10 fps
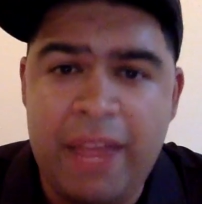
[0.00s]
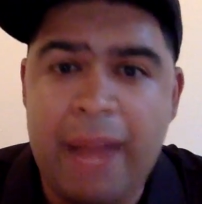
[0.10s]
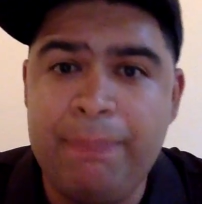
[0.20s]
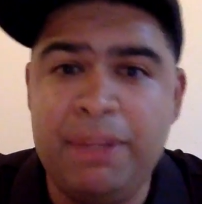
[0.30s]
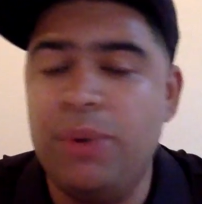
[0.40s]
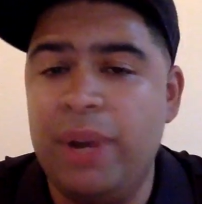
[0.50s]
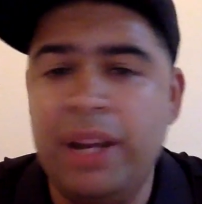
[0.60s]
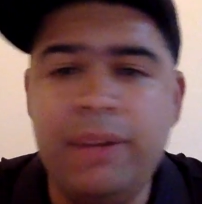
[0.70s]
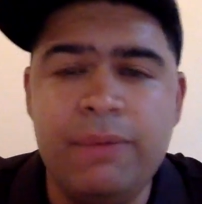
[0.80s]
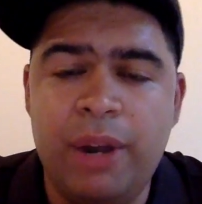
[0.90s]
That'd be
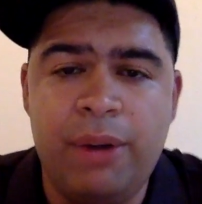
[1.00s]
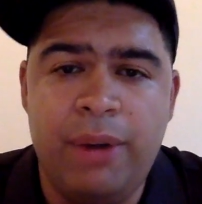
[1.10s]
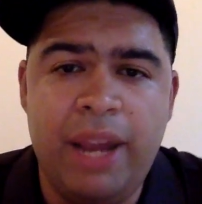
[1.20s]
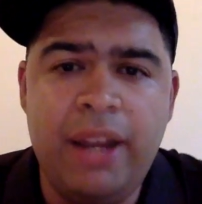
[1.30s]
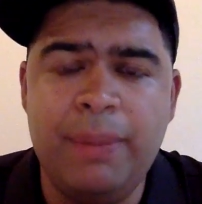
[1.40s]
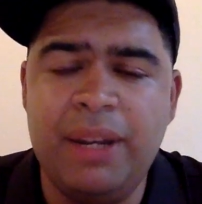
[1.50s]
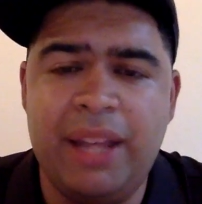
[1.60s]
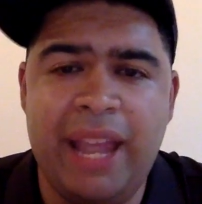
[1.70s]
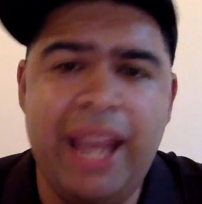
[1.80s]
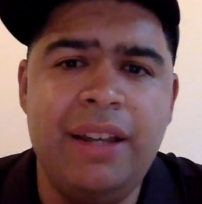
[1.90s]
great, right? I
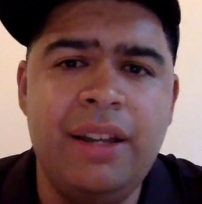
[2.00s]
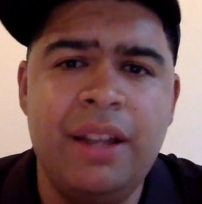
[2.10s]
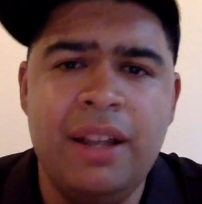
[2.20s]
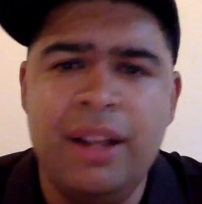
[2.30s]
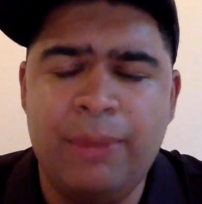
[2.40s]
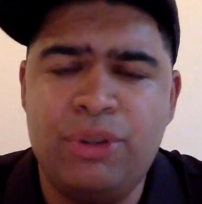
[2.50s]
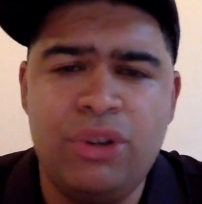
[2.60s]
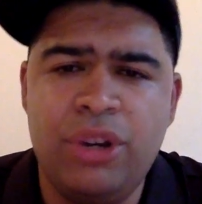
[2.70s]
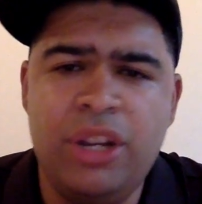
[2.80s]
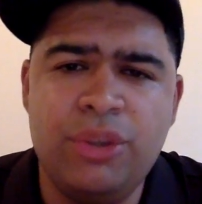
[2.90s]
mean, Kane, I'm
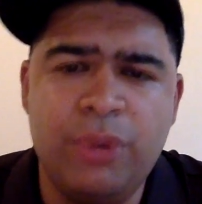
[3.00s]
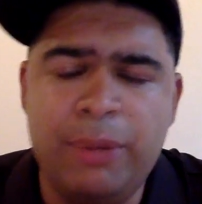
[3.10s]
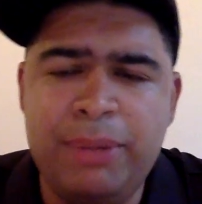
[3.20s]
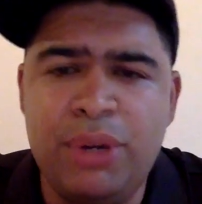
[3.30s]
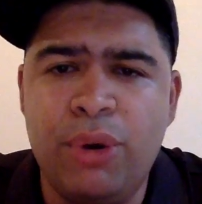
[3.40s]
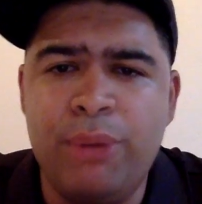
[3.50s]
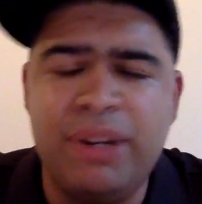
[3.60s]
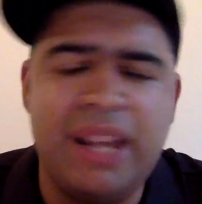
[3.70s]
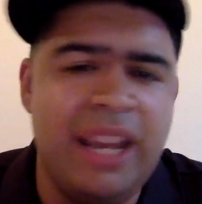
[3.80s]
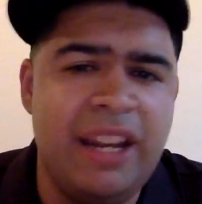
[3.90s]
sure he doesn't want to be
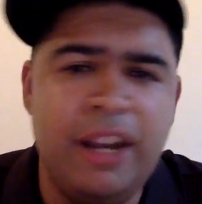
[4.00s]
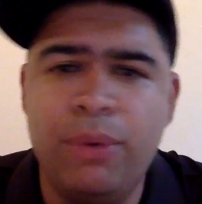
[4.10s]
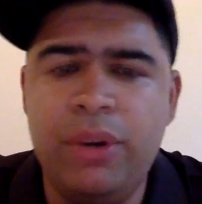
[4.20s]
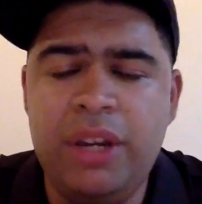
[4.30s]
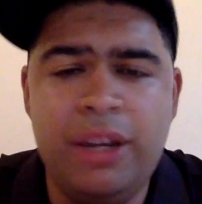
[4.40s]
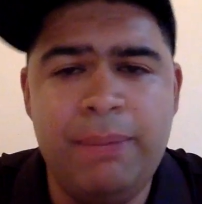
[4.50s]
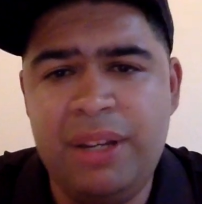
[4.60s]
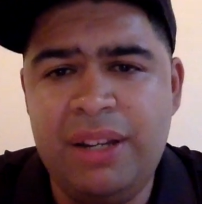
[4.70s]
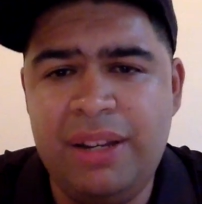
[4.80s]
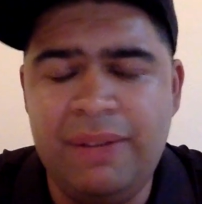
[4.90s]
corporate Kane anymore. He can
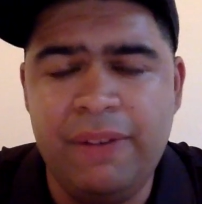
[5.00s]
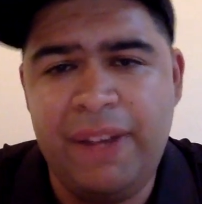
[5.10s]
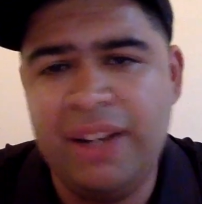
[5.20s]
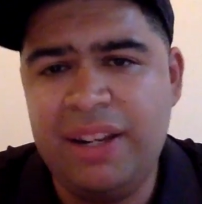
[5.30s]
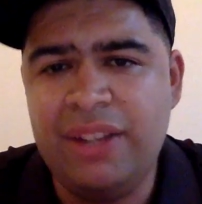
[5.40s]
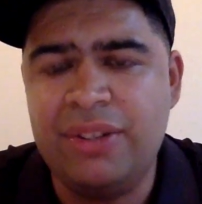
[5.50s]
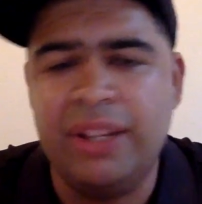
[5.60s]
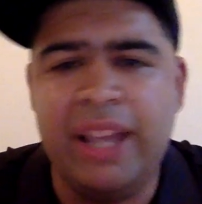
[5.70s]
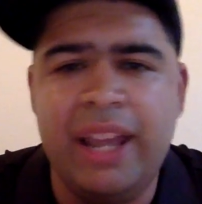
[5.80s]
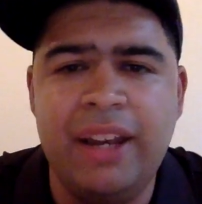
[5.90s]
be the fake
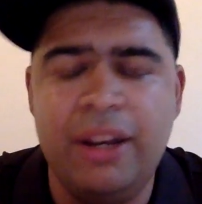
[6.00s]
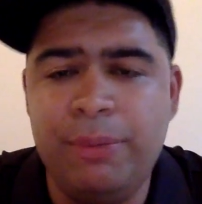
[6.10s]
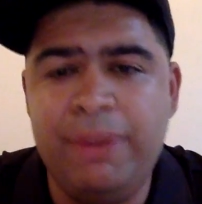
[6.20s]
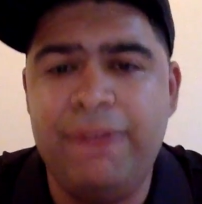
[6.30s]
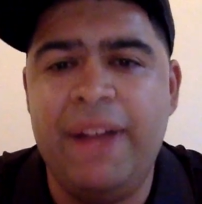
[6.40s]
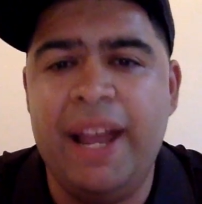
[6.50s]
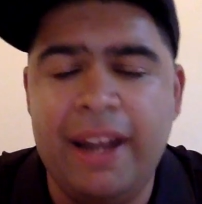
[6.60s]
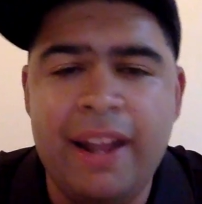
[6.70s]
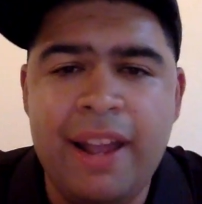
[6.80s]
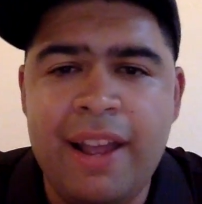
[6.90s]
Diesel again. It'll be
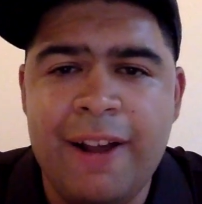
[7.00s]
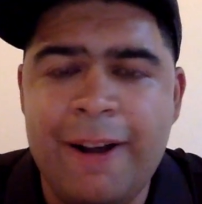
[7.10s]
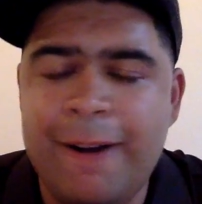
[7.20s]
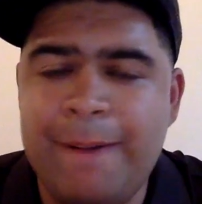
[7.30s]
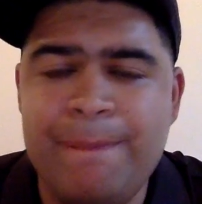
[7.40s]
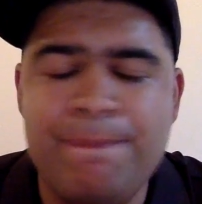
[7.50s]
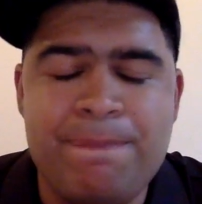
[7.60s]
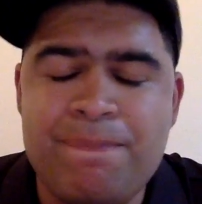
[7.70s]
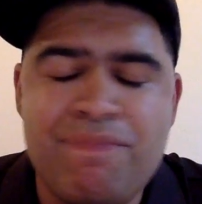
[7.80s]
fine. I'm